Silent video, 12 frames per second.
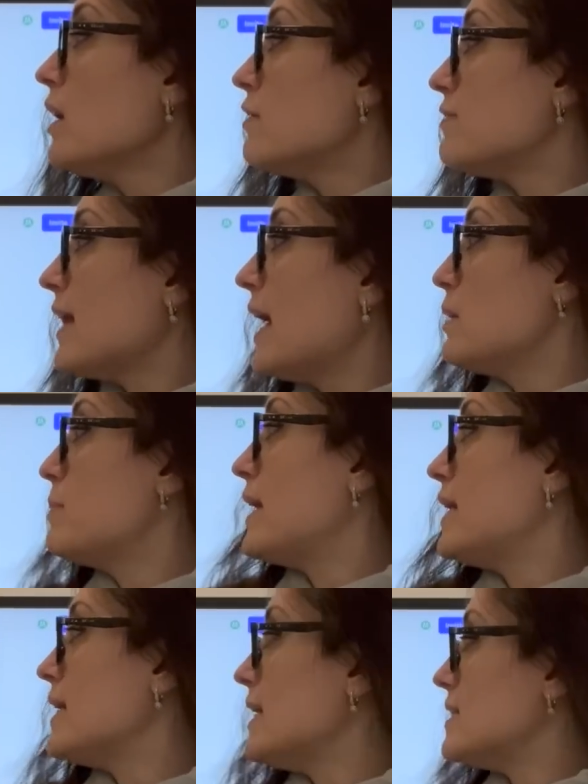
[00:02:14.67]

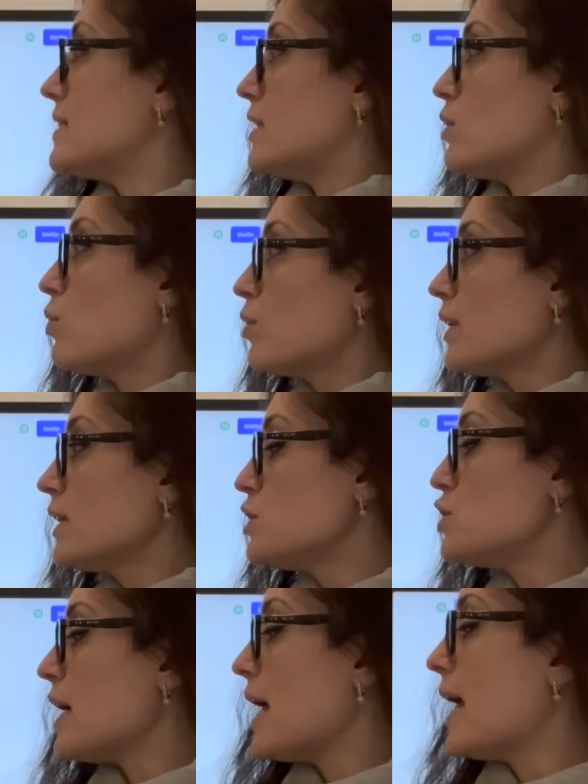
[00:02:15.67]
Flatbed is in
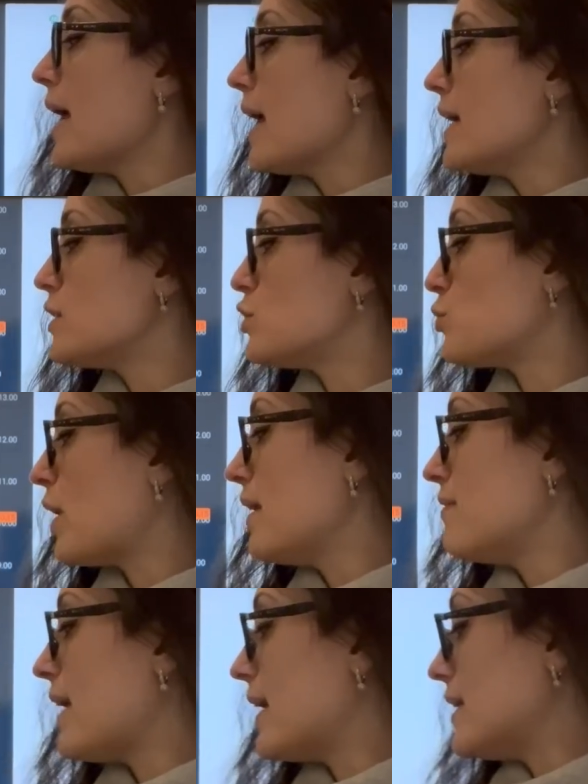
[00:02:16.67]
orange and dry
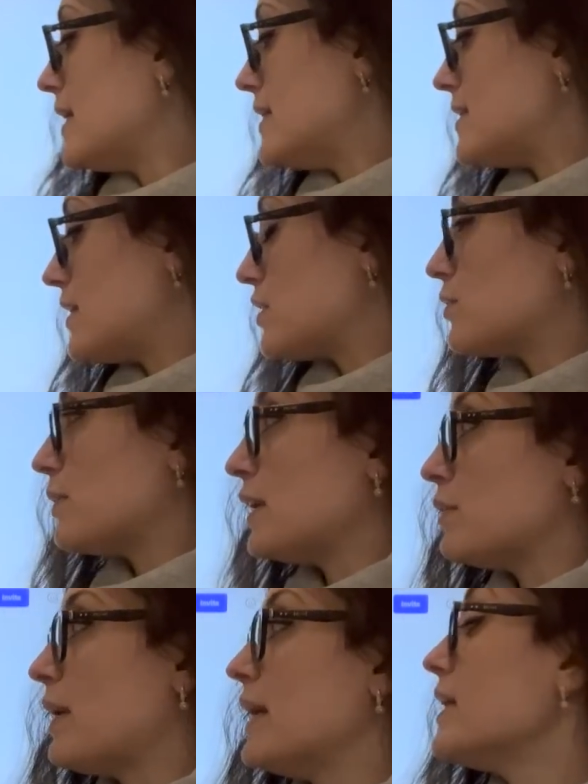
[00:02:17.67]
van is in
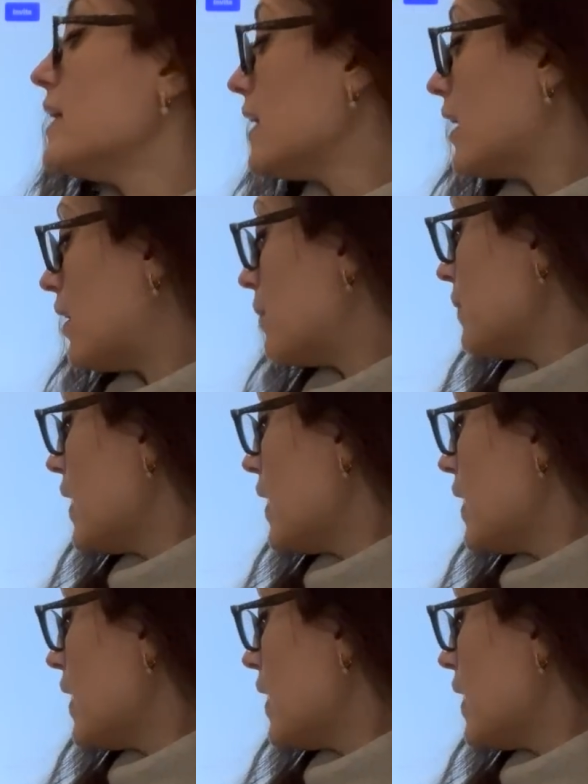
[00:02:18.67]
green right here.